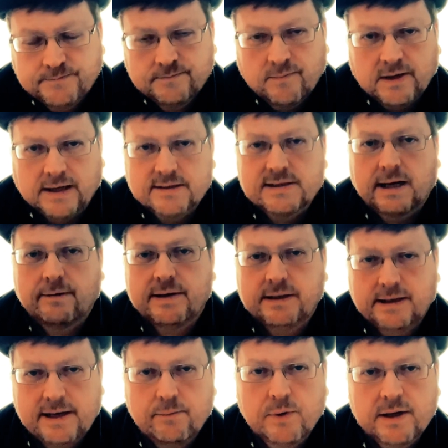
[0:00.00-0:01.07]
That's how
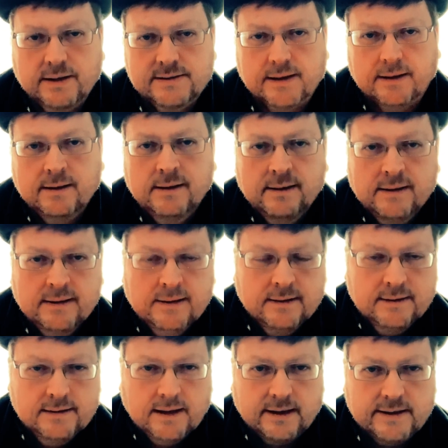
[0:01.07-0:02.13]
he worked it.
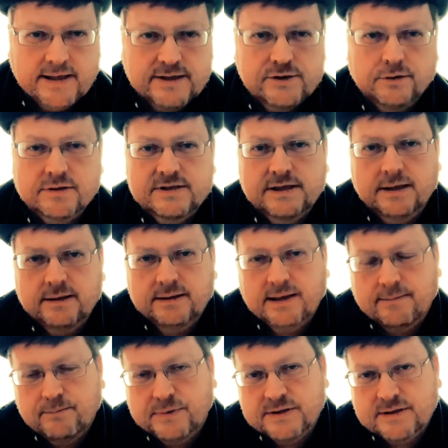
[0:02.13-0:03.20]
And he saw certain
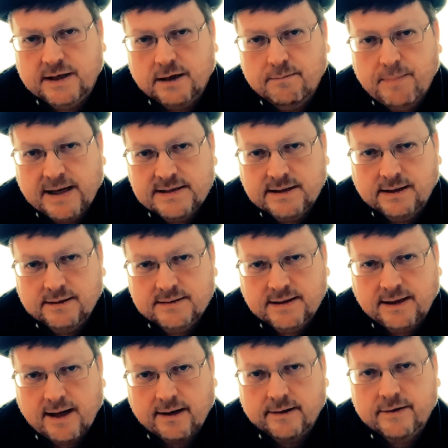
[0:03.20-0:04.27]
numbers go better
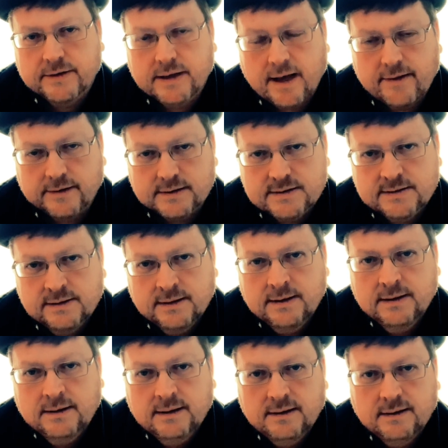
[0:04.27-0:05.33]
together than others.
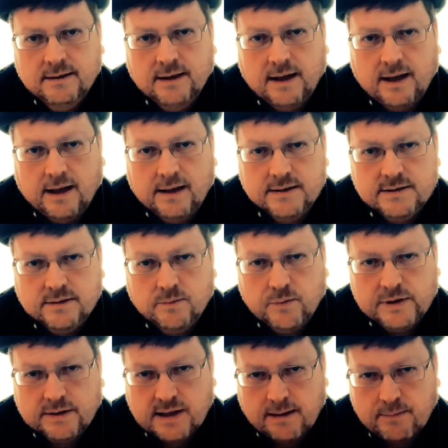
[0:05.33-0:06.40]
And
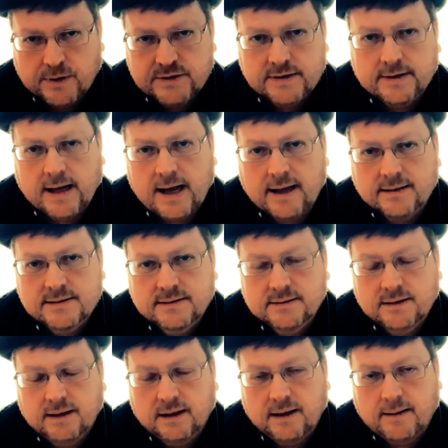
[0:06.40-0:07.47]
we'll come on to that
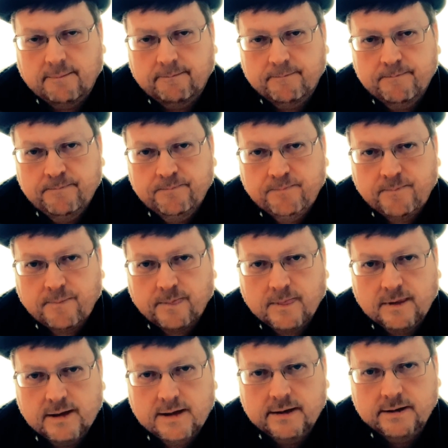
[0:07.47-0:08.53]

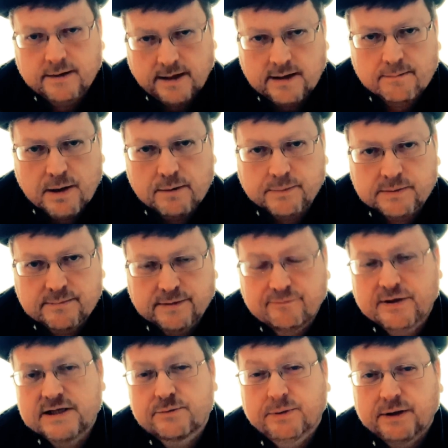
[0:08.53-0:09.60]
in a moment. But
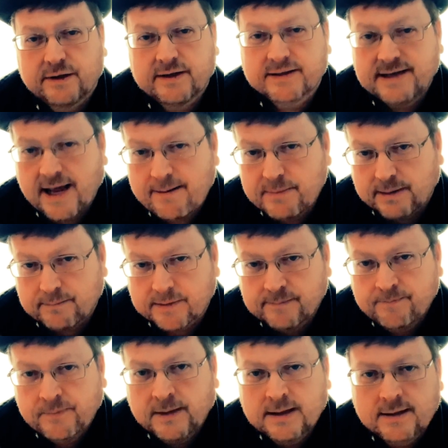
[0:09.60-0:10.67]
first we'll look at name number.
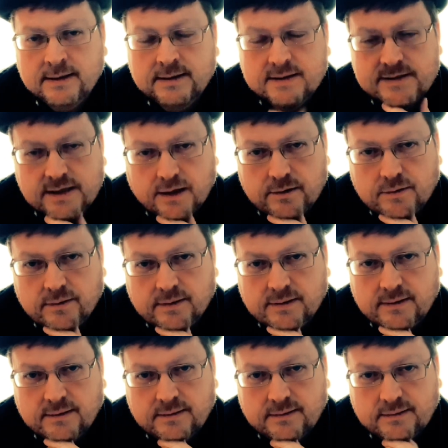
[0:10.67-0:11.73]
So
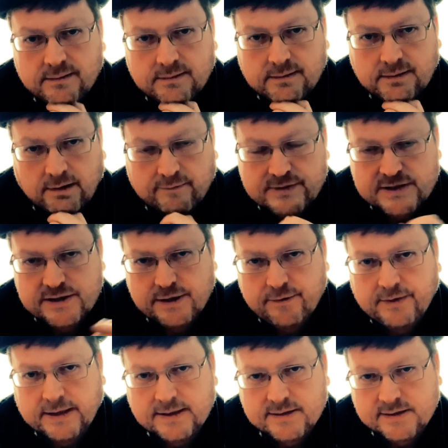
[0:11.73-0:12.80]
obviously 2
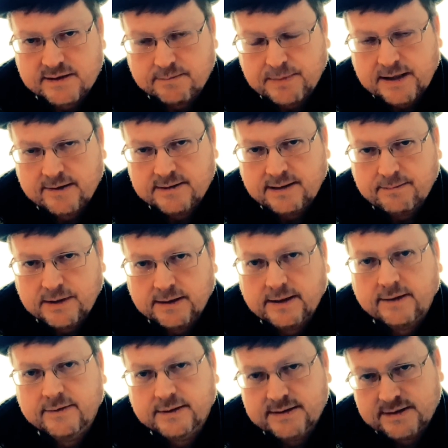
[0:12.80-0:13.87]
things. There's the birth number and
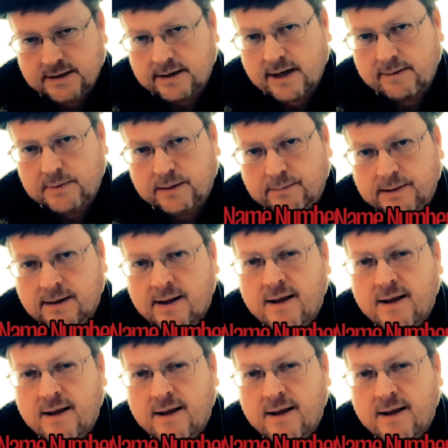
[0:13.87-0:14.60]
then there's the name number.